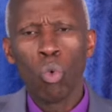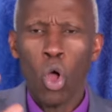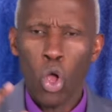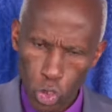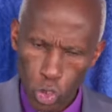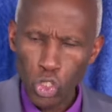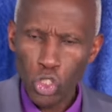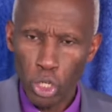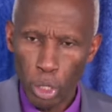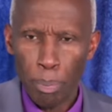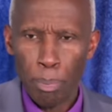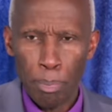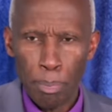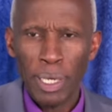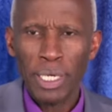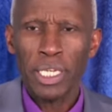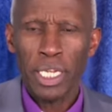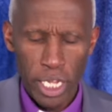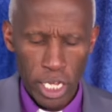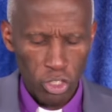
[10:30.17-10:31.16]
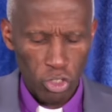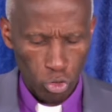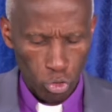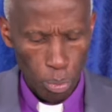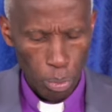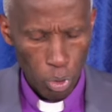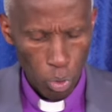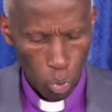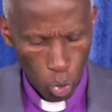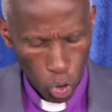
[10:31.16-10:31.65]
worship, but he
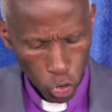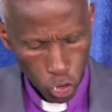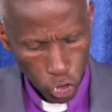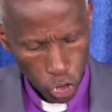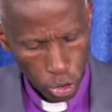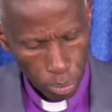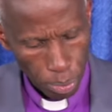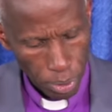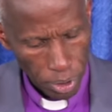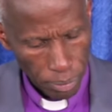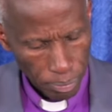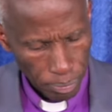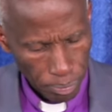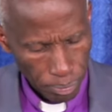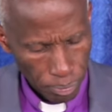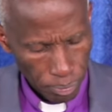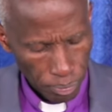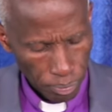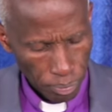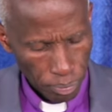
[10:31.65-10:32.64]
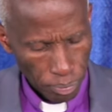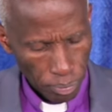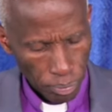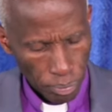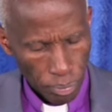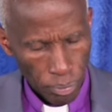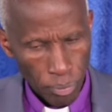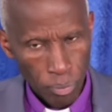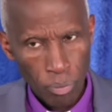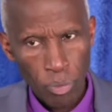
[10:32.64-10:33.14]
is to be worshipped,
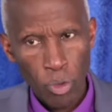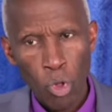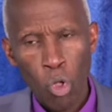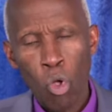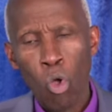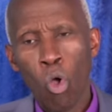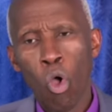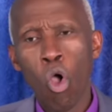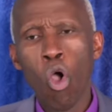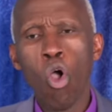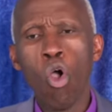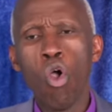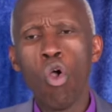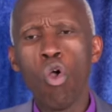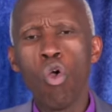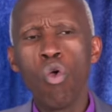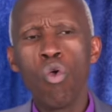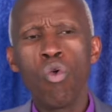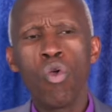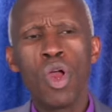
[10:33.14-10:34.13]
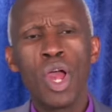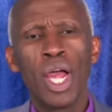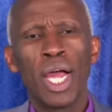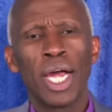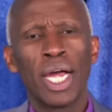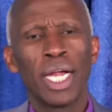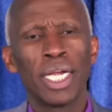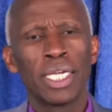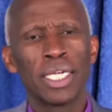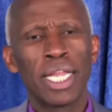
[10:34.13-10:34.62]
who
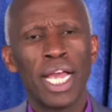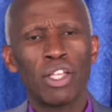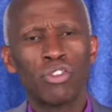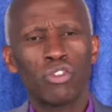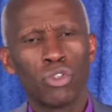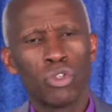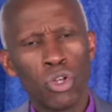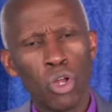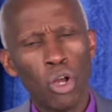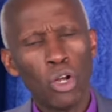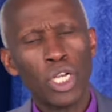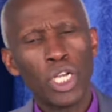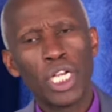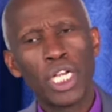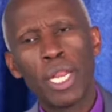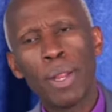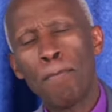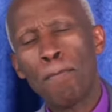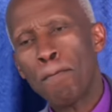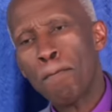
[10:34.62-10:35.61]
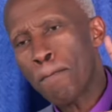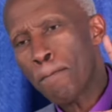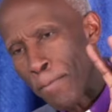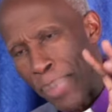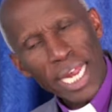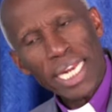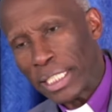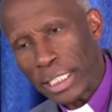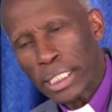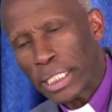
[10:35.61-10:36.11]
does not
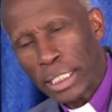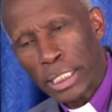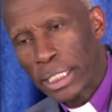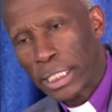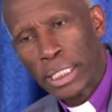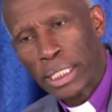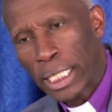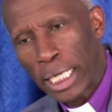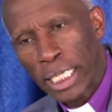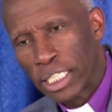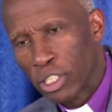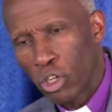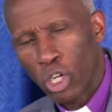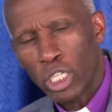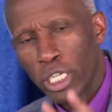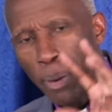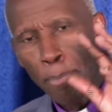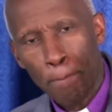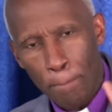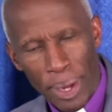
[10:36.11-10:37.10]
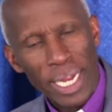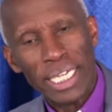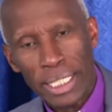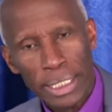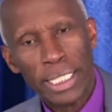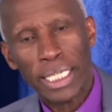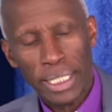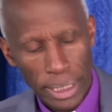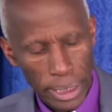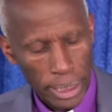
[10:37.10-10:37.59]
depend, he's not
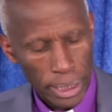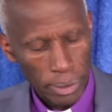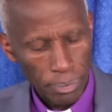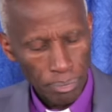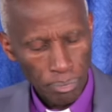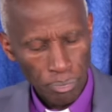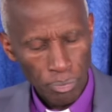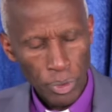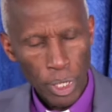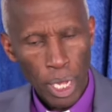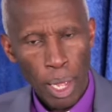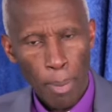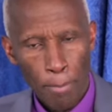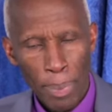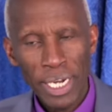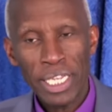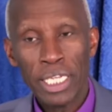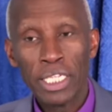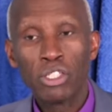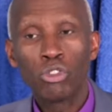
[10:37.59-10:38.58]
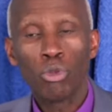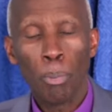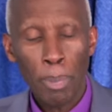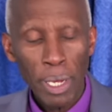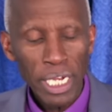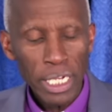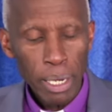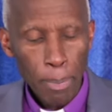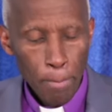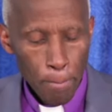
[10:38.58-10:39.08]
dependent, but he's
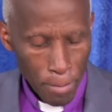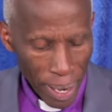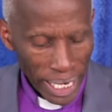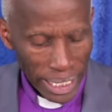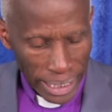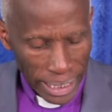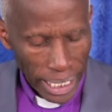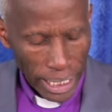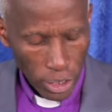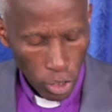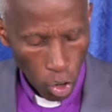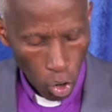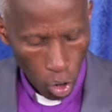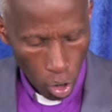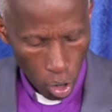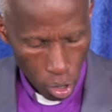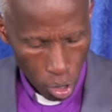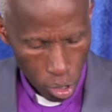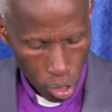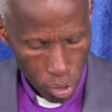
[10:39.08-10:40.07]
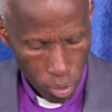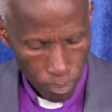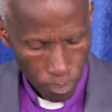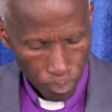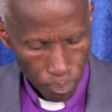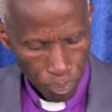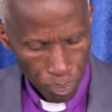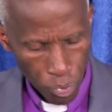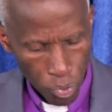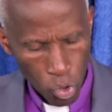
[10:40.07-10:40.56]
to be depended on,
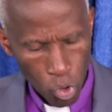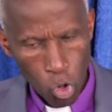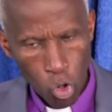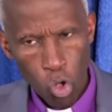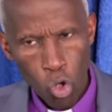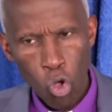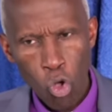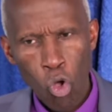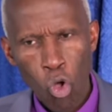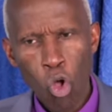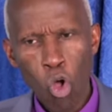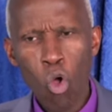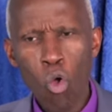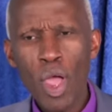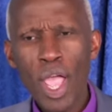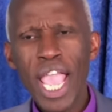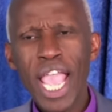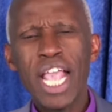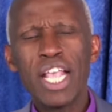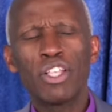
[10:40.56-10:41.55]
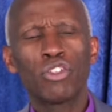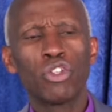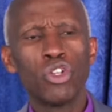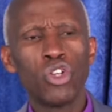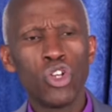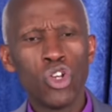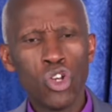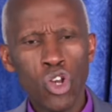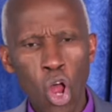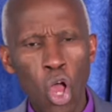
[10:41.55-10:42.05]
who
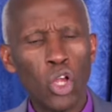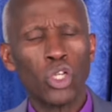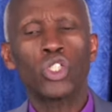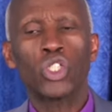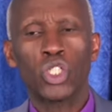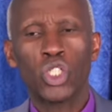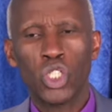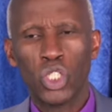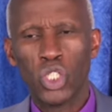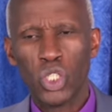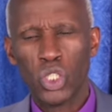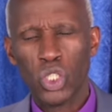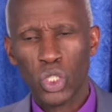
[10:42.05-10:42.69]
is not